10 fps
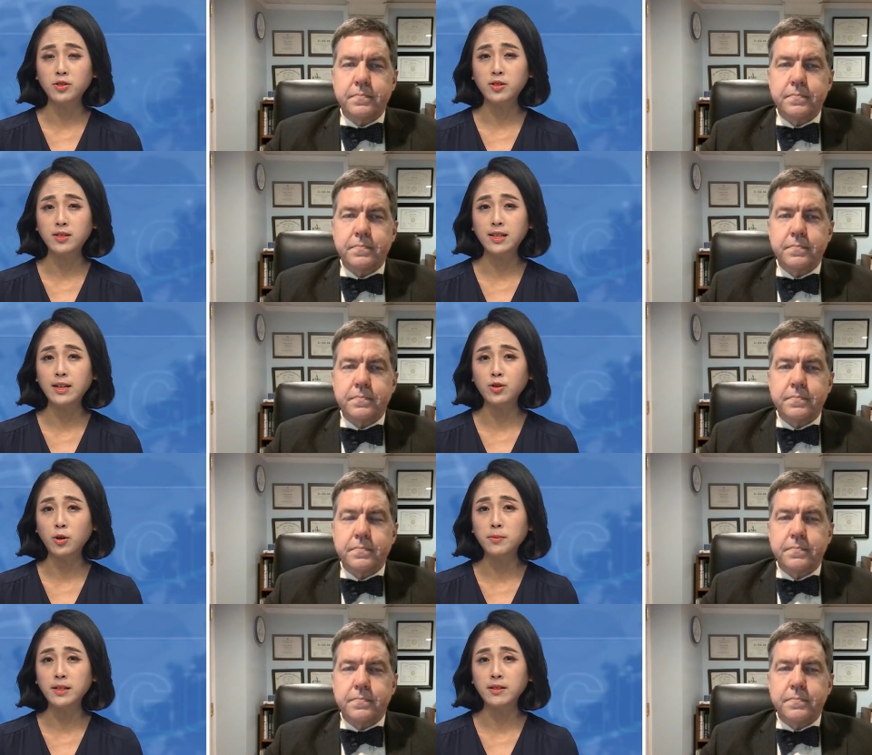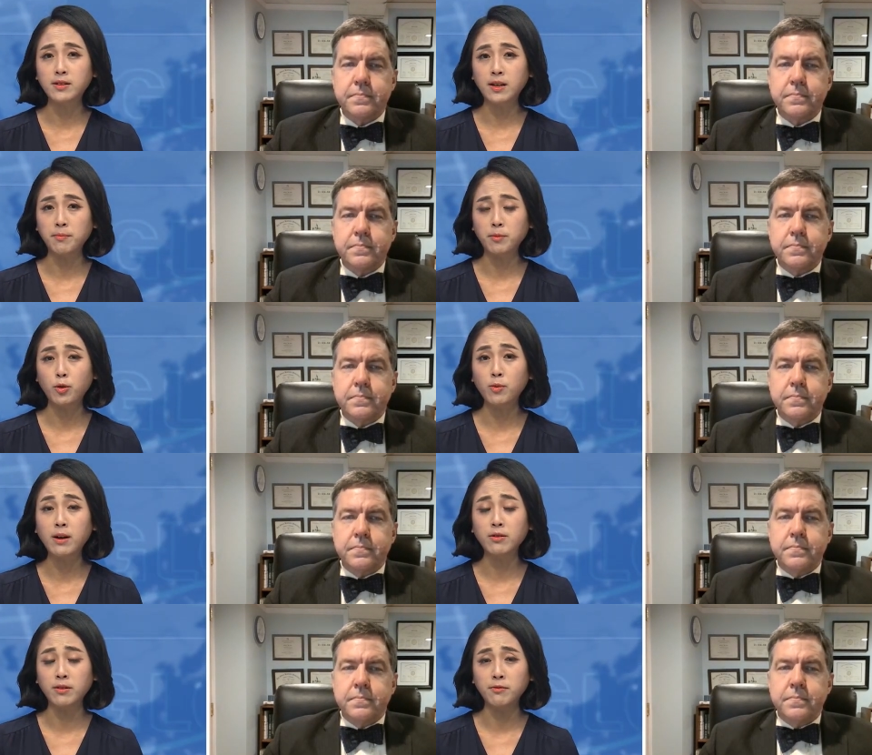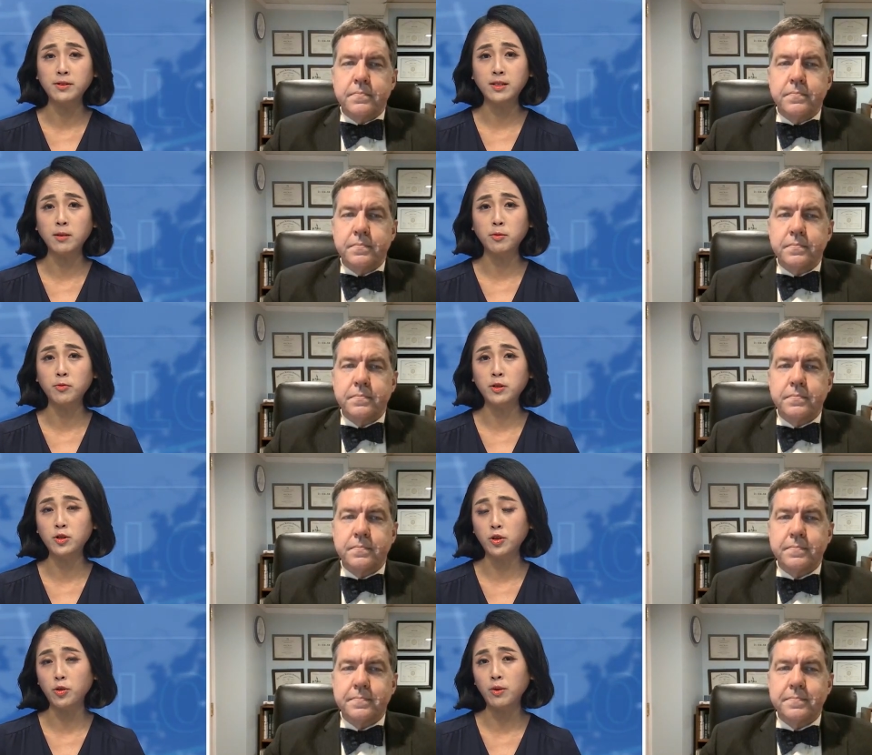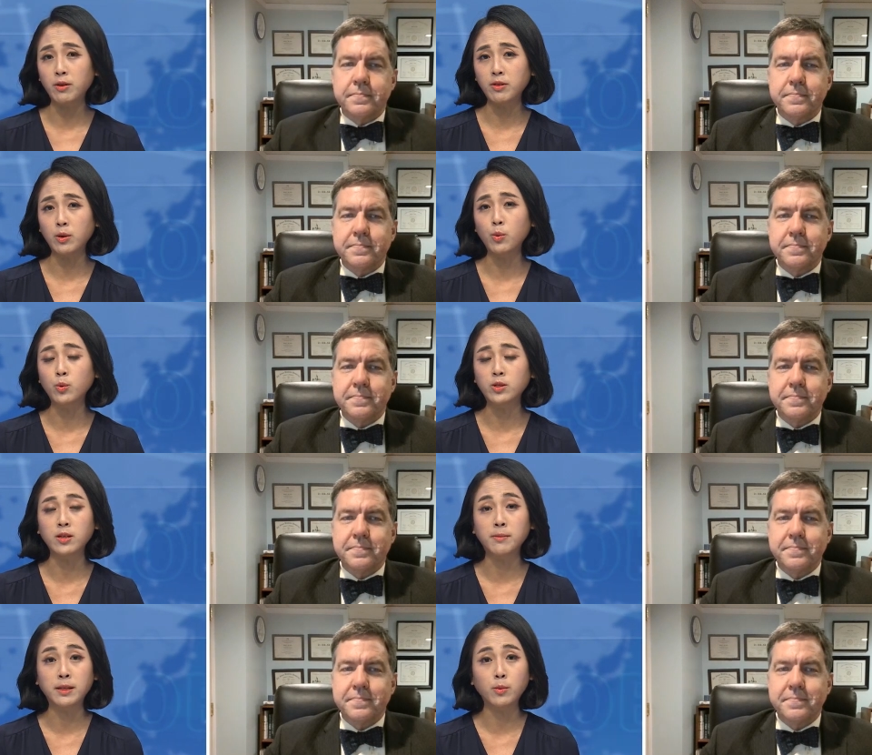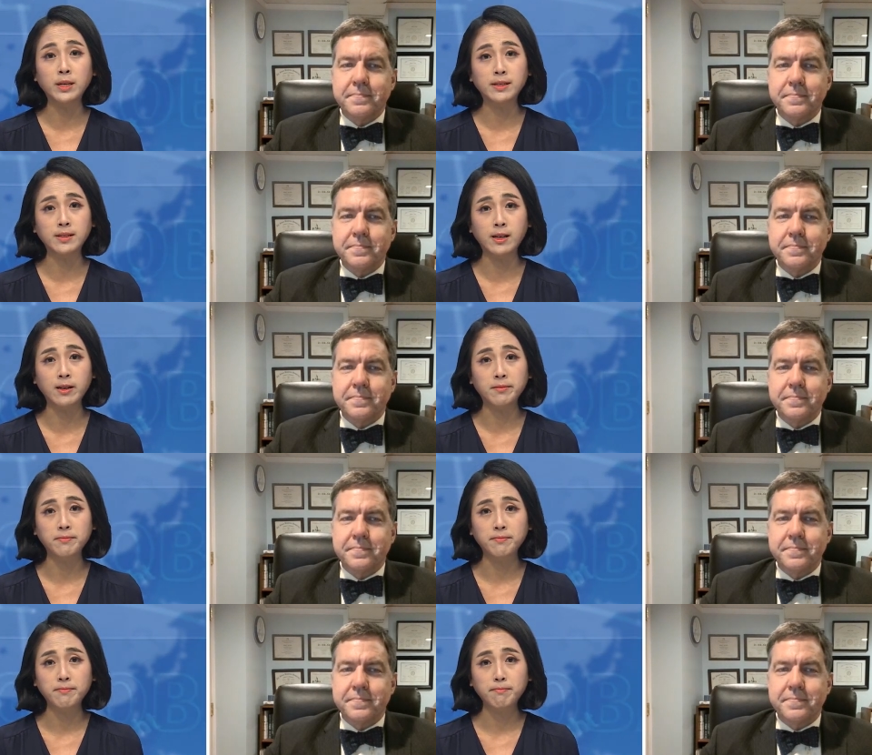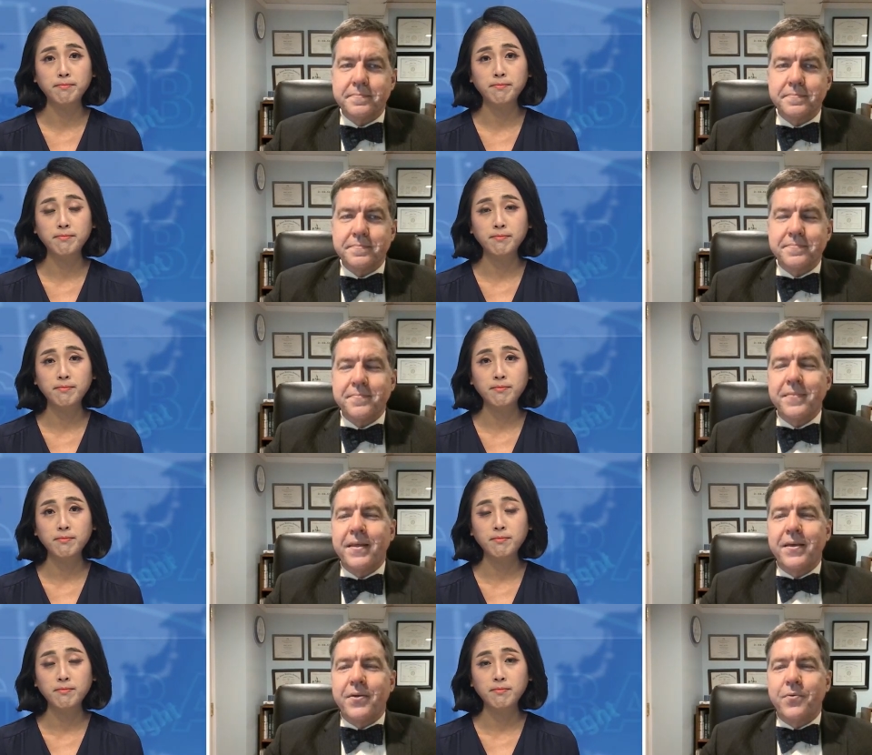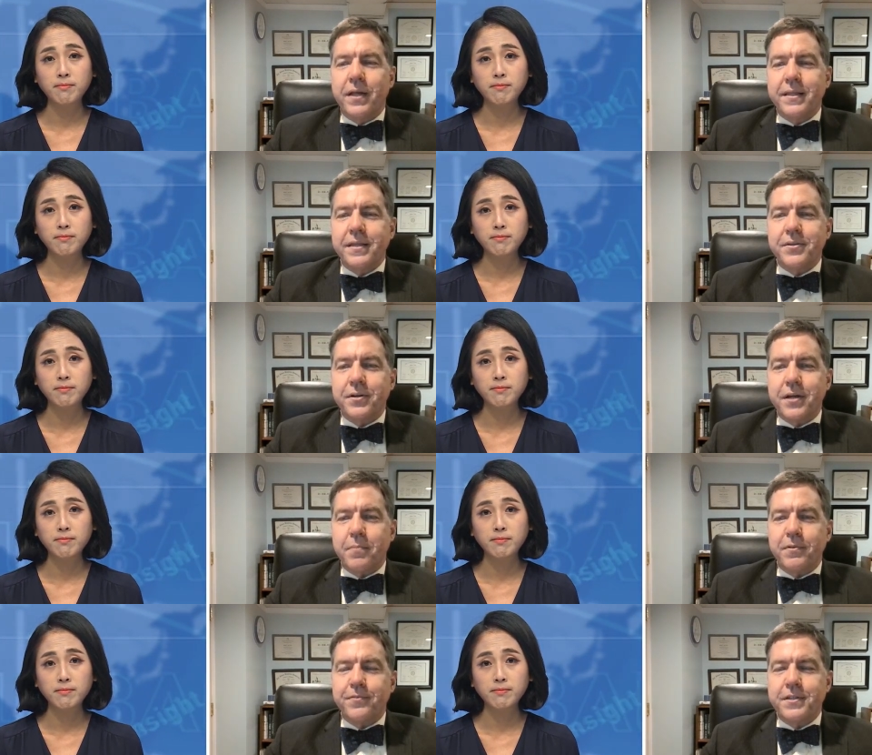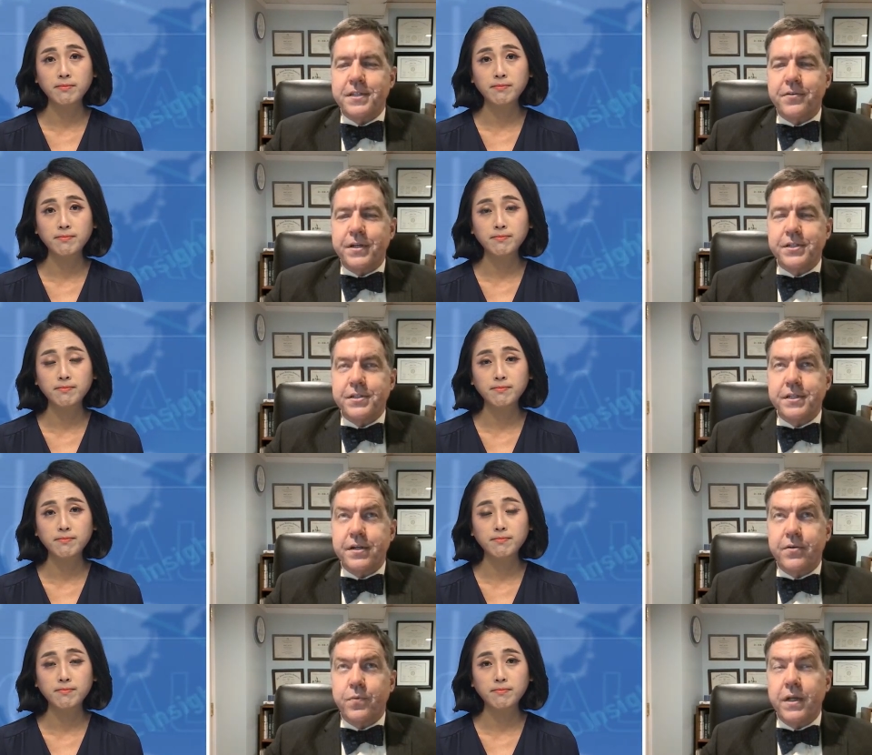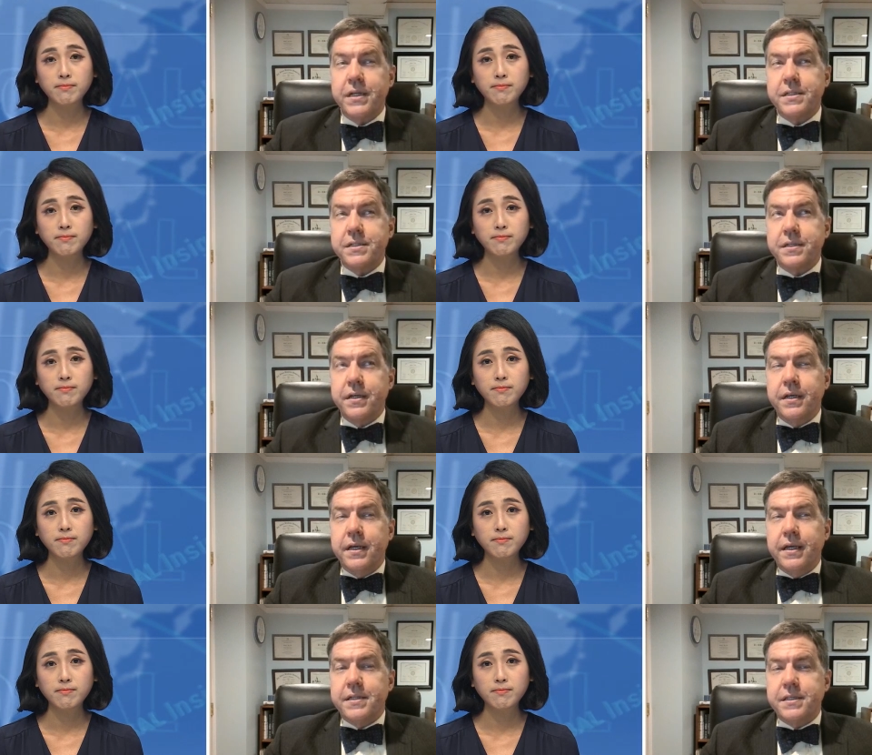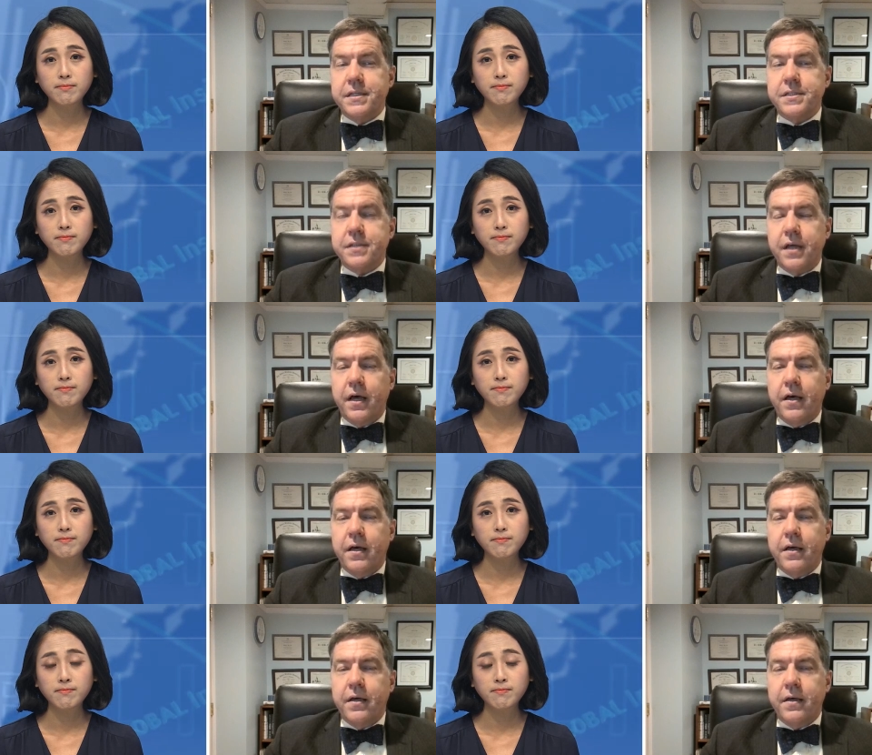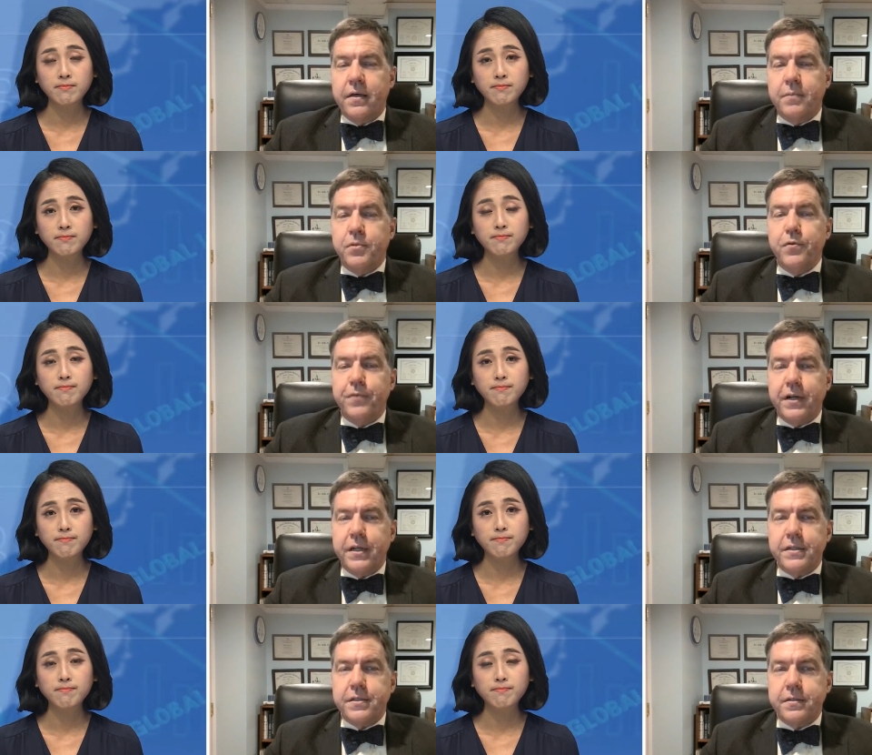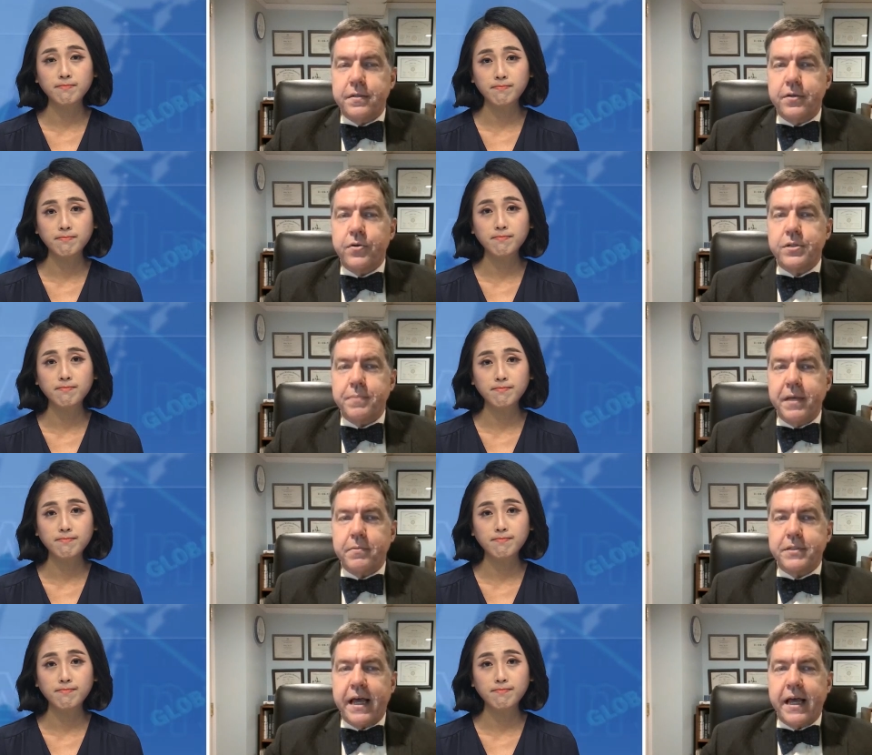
Speaker 1: to stay dominant um, throughout the foreseeable future, throughout the autumn and the winter?
Speaker 2: Well, I think there are a couple of considerations here. One is is this uh, mu variant going to be able to